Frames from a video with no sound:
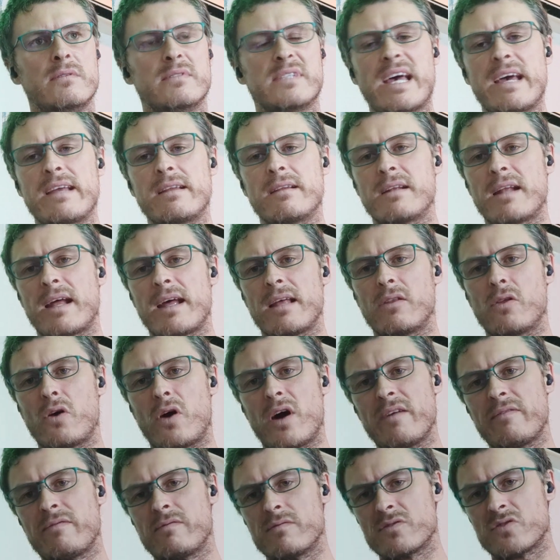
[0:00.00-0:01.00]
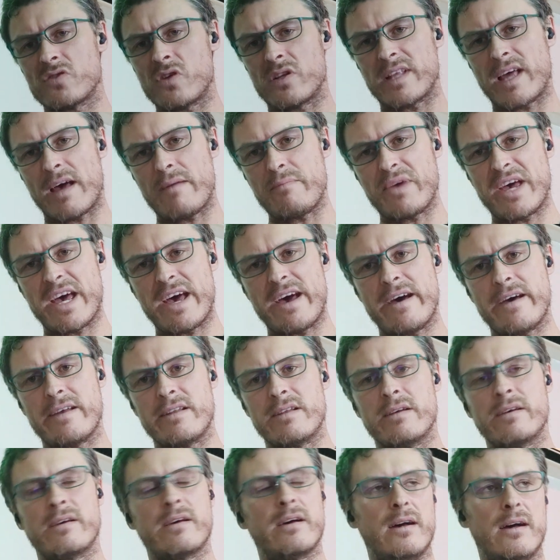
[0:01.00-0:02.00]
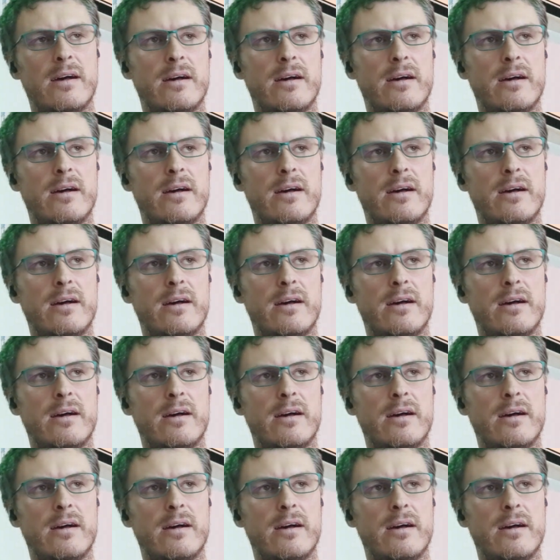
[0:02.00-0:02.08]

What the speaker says: Day-to-day life was not that bad.